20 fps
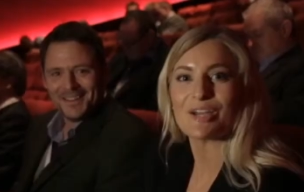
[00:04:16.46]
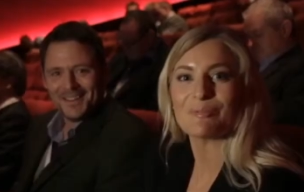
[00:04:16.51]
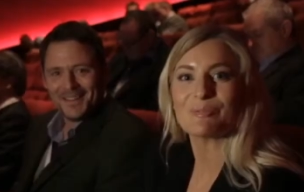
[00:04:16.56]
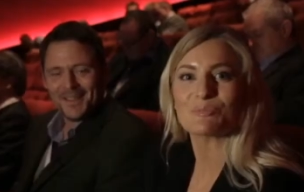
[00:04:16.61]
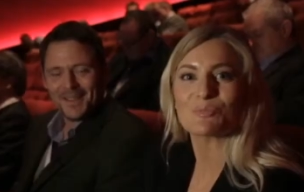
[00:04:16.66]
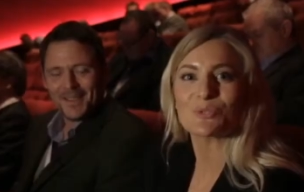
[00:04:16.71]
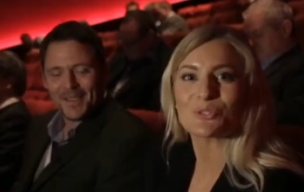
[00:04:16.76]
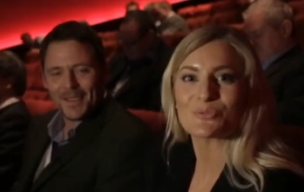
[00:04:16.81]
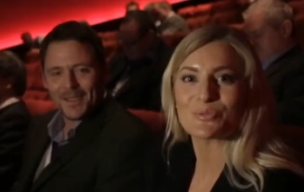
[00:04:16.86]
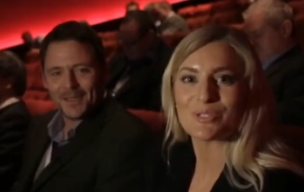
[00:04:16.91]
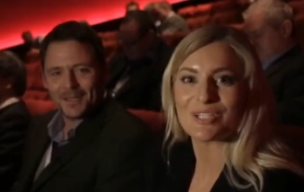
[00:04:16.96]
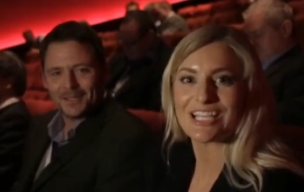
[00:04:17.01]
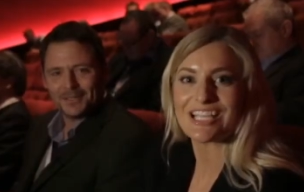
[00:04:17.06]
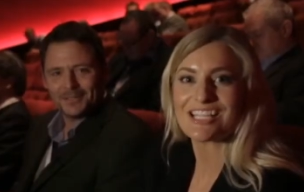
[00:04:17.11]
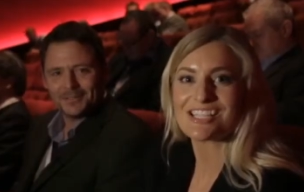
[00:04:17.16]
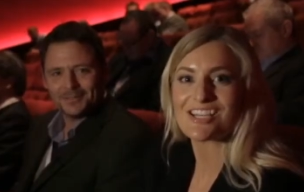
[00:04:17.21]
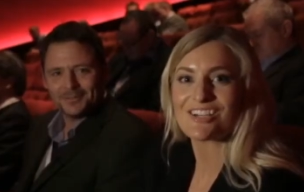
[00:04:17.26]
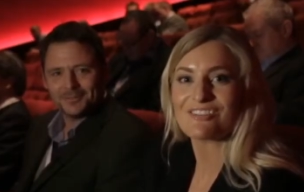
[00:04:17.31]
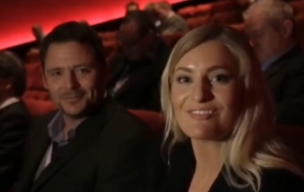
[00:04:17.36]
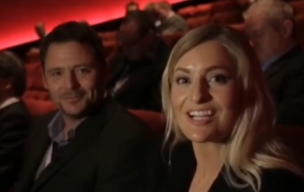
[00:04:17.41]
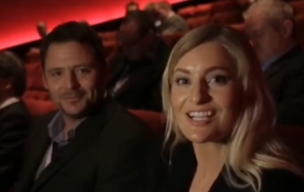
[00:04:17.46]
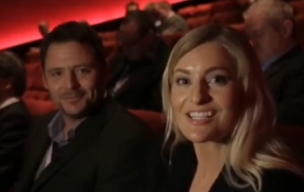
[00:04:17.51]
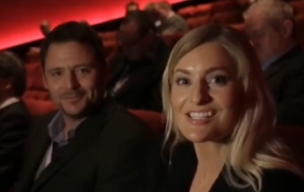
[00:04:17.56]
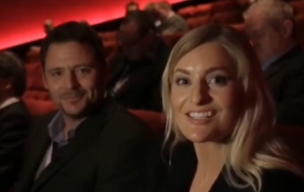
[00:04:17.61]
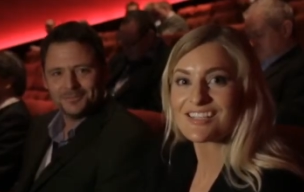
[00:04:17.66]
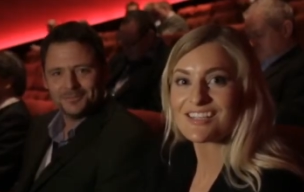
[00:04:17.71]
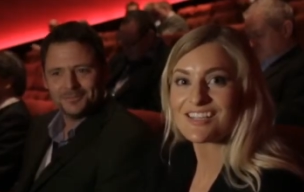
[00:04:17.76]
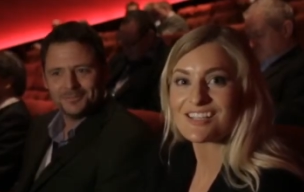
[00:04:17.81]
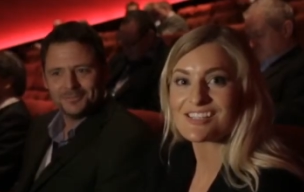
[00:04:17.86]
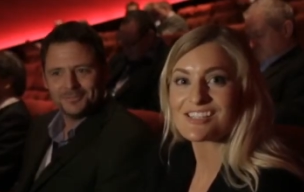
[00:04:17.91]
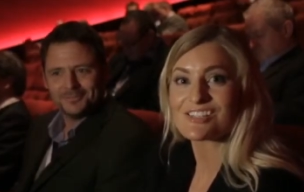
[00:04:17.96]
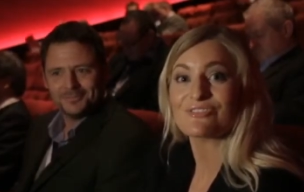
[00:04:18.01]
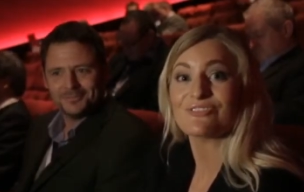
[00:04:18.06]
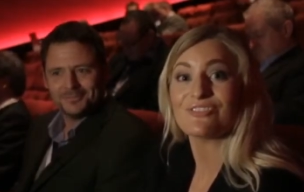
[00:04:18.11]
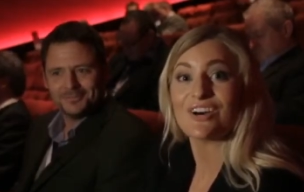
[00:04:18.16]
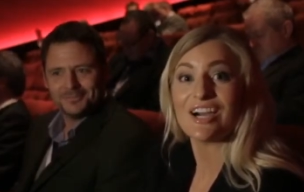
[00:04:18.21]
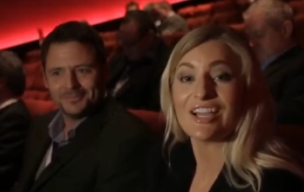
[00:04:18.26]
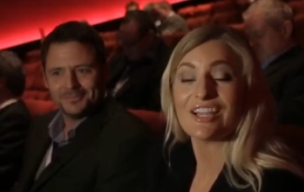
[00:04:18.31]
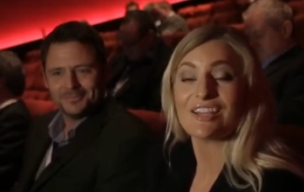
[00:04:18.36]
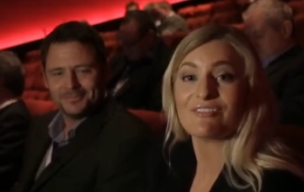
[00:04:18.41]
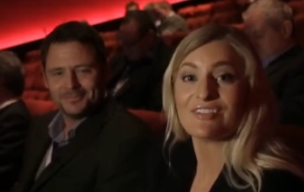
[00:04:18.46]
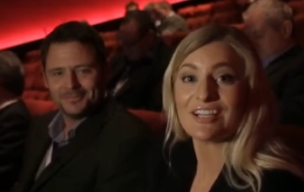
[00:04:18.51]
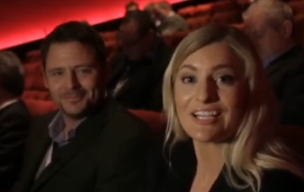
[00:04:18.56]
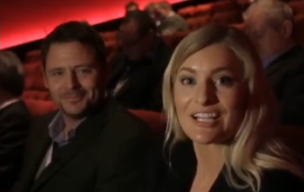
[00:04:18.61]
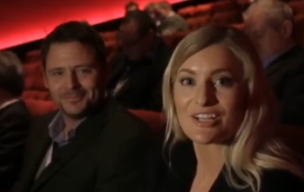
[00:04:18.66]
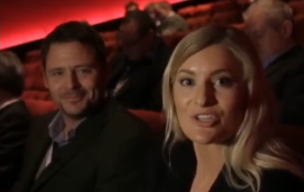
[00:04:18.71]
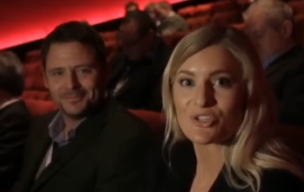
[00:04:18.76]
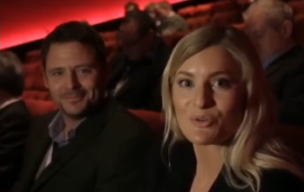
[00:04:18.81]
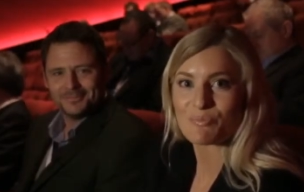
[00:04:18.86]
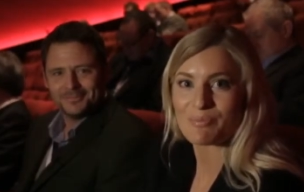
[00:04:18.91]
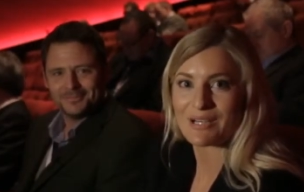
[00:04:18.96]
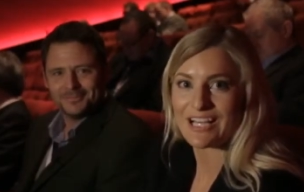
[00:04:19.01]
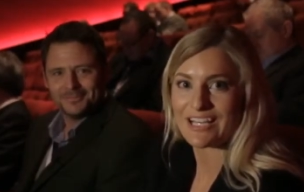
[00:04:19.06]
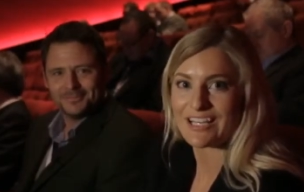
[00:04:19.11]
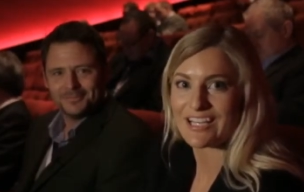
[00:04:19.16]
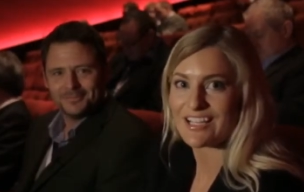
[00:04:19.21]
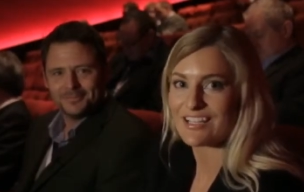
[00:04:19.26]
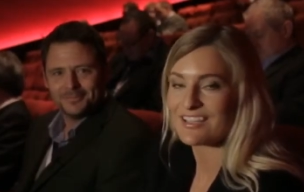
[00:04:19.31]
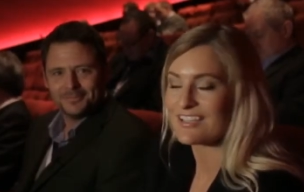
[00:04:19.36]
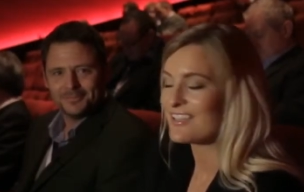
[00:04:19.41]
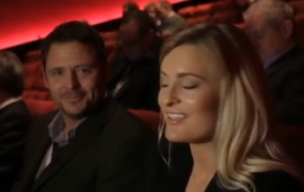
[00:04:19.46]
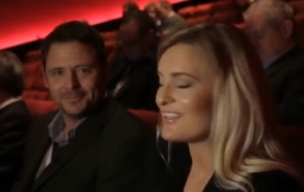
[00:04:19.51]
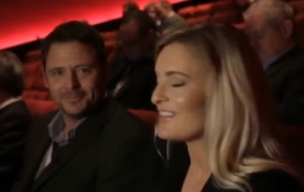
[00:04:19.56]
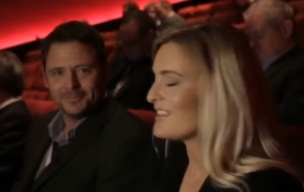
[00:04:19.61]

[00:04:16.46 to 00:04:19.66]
Speaker 1: Simon Woodwoolley, Director at Define Financial Planning.